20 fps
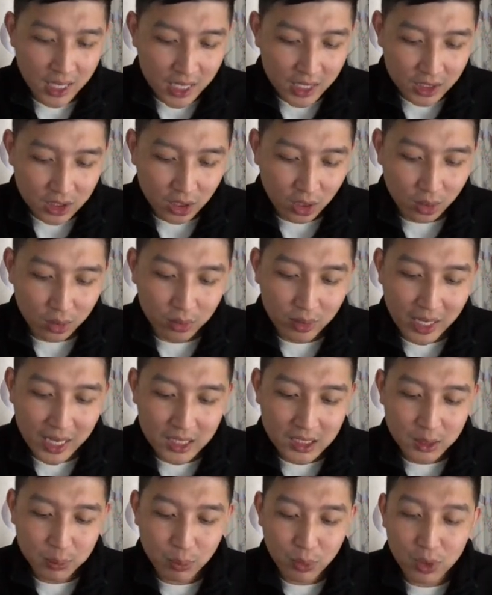So
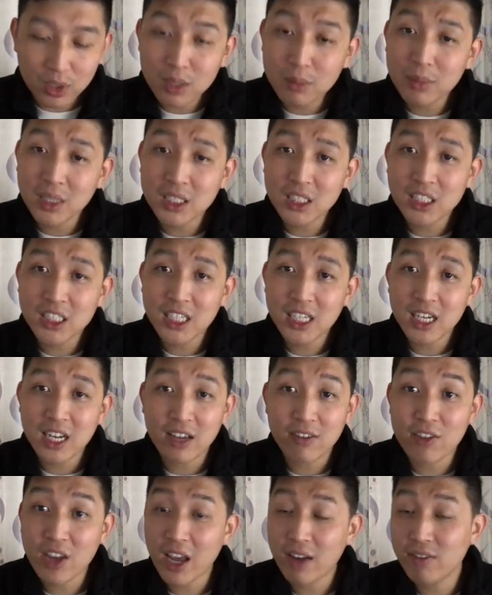that's pretty much it.
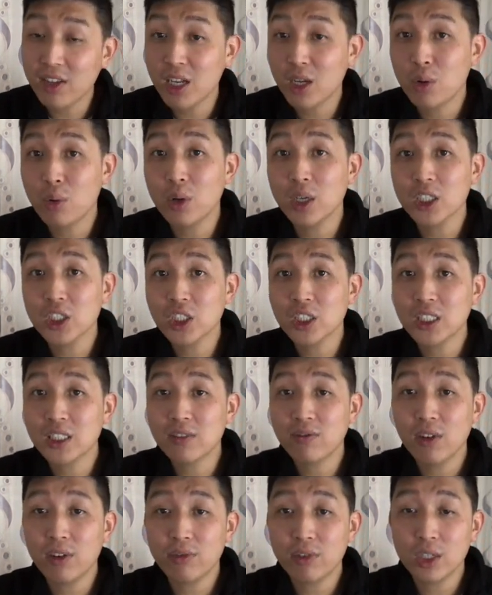If you have any questions,
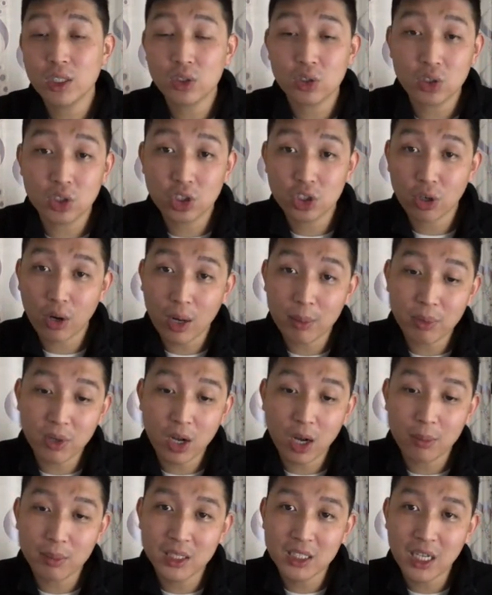feel free to drop a
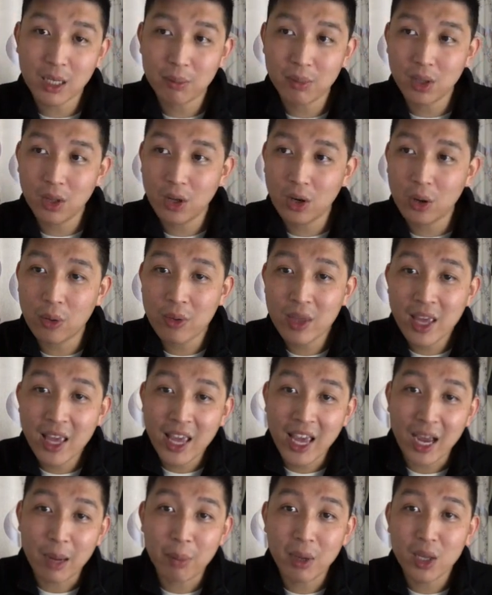comment down below.
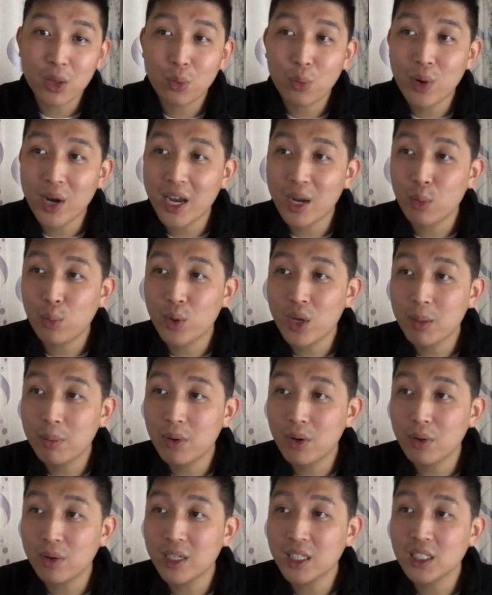And by the way,
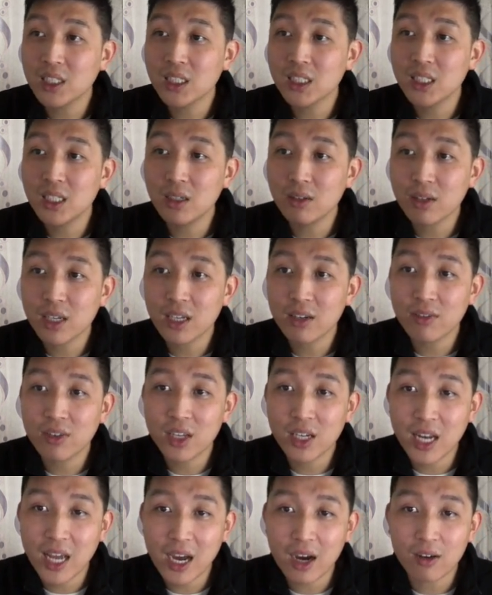Webull is still
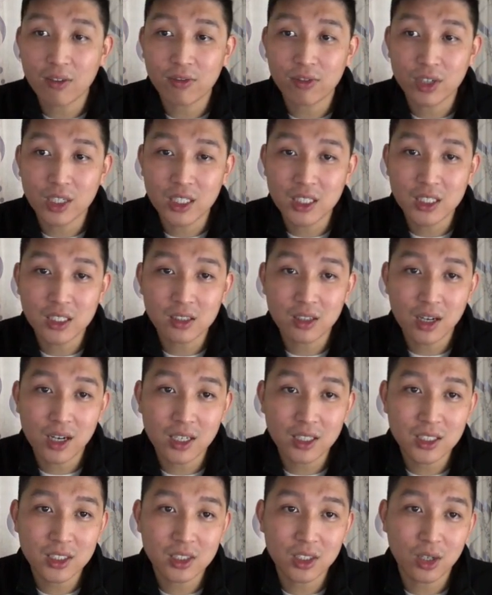giving out free
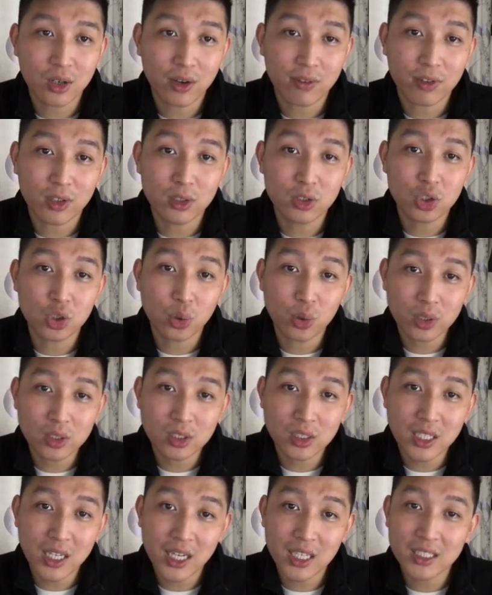stocks. So if you join
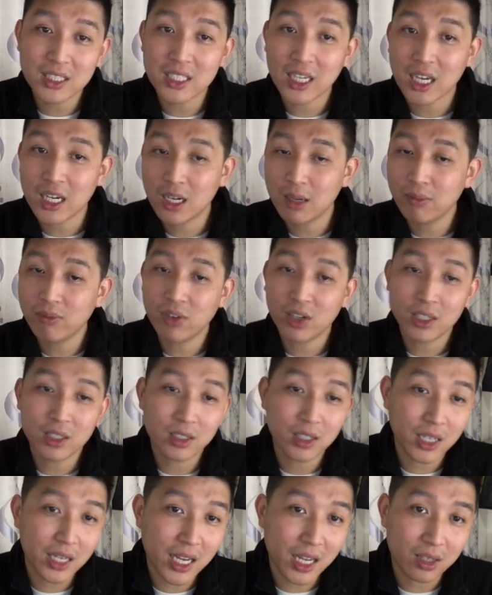today, sign up, fund
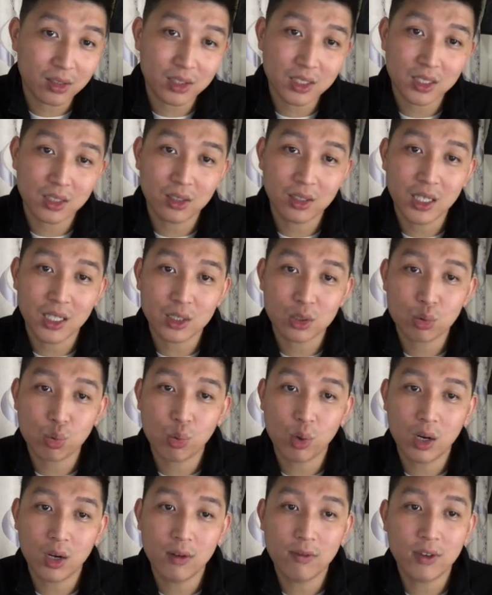the accounts, you get
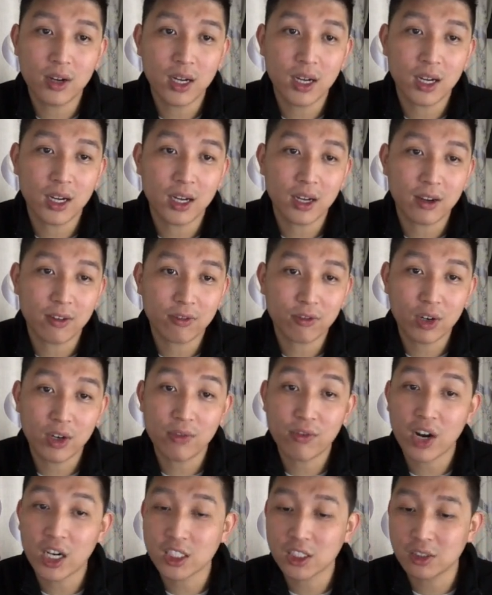12 free
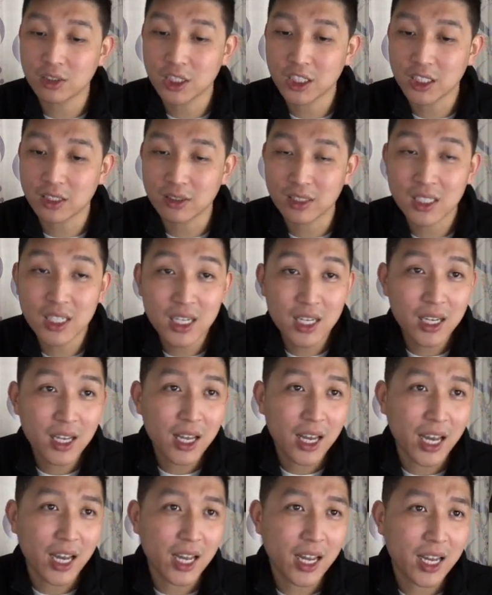fractional shares.
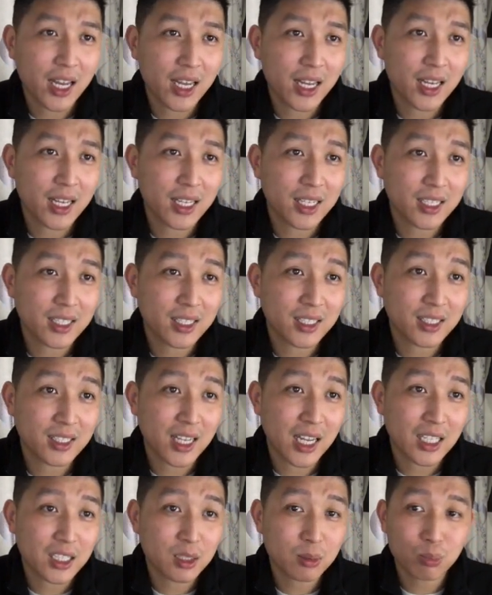And
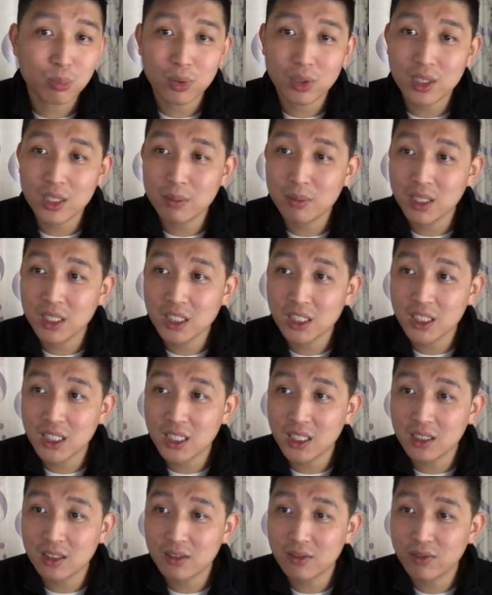that's pretty much
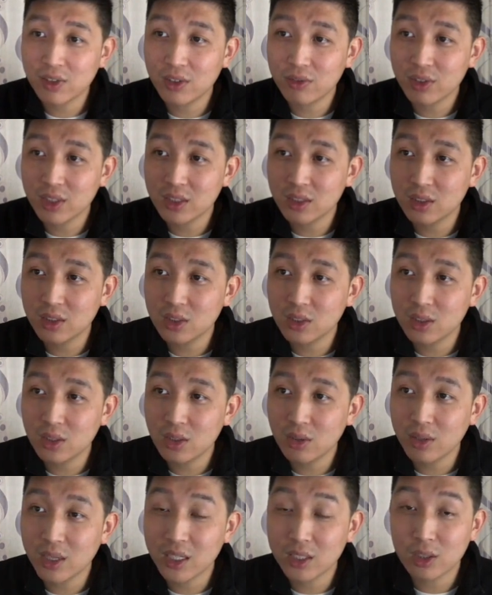it. Feel free to do
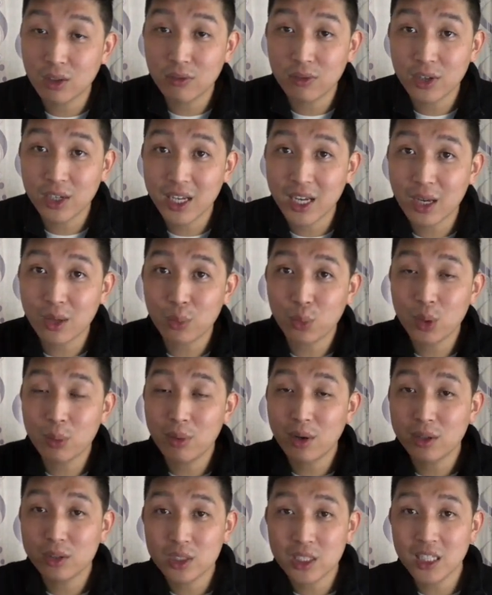so. And don't forget,
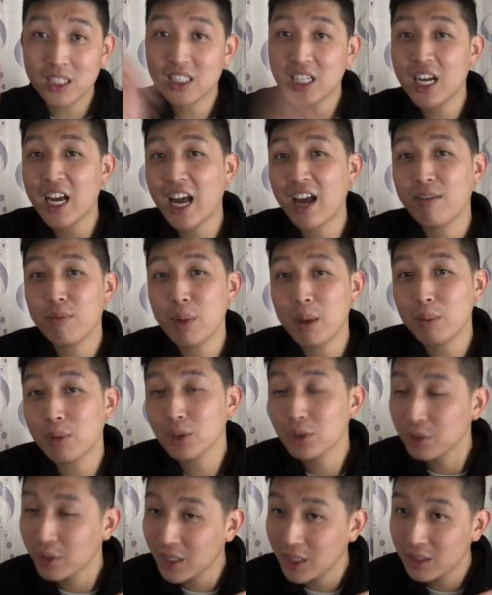Webull does have paper
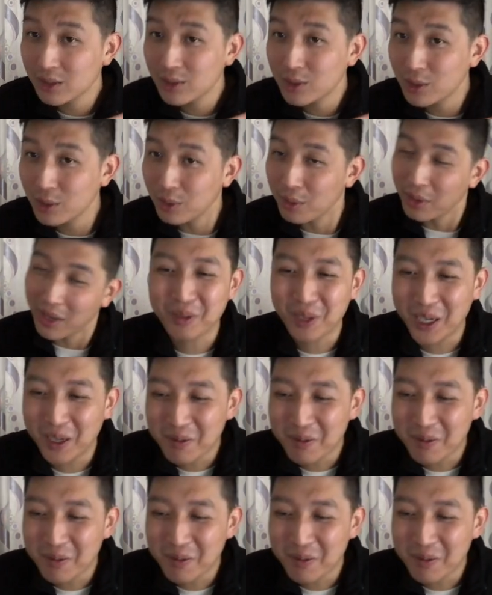trading too.